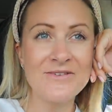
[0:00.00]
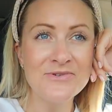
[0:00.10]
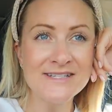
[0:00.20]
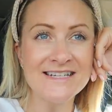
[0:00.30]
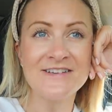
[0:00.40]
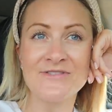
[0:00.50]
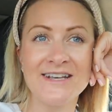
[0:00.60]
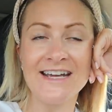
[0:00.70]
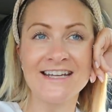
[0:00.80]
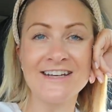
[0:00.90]
it wasn't
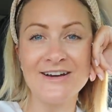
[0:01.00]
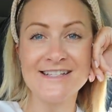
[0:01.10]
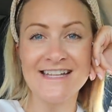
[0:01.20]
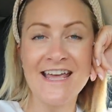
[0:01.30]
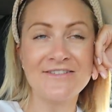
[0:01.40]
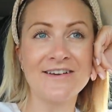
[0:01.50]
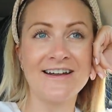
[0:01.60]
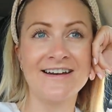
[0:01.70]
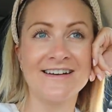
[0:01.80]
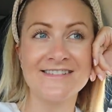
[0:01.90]
even like a nice
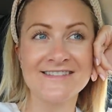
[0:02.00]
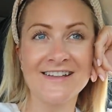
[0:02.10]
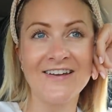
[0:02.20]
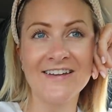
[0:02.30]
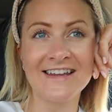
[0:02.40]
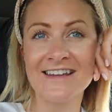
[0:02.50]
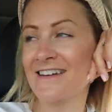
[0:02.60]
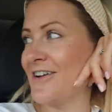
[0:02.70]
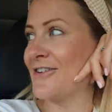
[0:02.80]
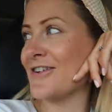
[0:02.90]
area. It's like
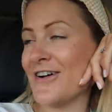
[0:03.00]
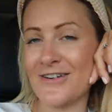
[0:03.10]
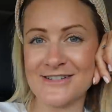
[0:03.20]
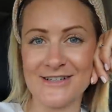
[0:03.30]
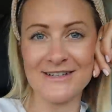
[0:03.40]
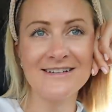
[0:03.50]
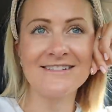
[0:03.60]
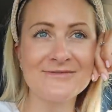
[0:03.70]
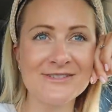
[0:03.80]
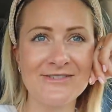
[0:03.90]
no garden.
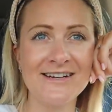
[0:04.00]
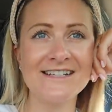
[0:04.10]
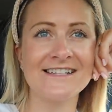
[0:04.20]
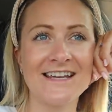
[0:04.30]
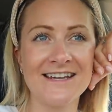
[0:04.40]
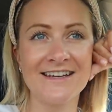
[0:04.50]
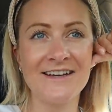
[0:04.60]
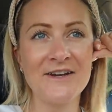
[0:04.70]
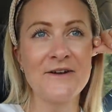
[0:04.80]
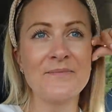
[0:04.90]
It was crazy.
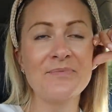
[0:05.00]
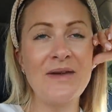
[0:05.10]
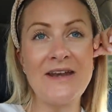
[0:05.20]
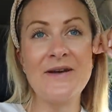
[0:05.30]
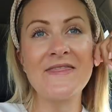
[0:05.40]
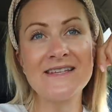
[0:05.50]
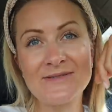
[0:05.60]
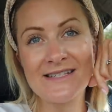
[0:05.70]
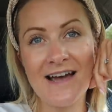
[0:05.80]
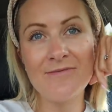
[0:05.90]
Anyway,
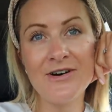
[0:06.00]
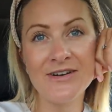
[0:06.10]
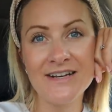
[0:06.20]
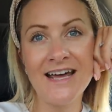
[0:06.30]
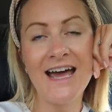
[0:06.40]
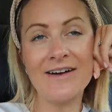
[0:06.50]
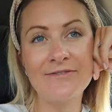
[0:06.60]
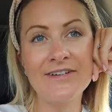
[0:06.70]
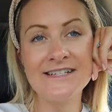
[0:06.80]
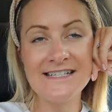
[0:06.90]
this one's come on
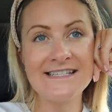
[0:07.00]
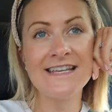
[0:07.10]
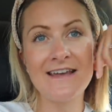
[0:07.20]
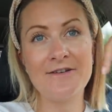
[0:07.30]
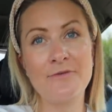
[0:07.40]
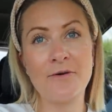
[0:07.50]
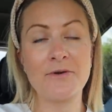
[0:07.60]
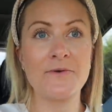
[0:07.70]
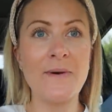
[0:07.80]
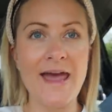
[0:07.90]
and we did see it while
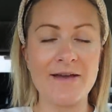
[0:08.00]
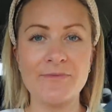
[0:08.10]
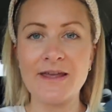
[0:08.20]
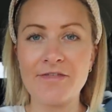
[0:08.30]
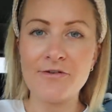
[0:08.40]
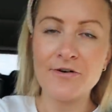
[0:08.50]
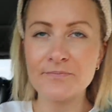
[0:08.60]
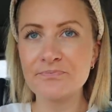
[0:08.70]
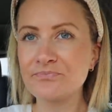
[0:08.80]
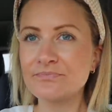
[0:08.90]
we were away and we thought,